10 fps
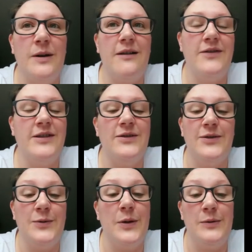outfits
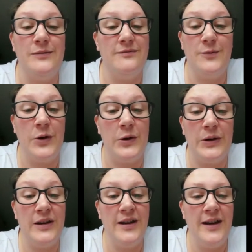just won't
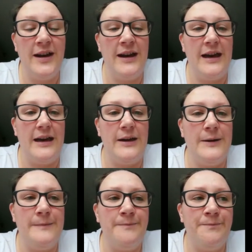work.
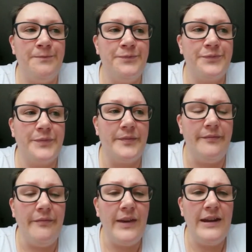
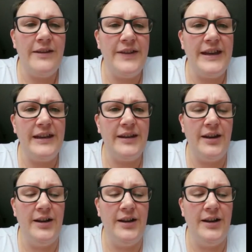I think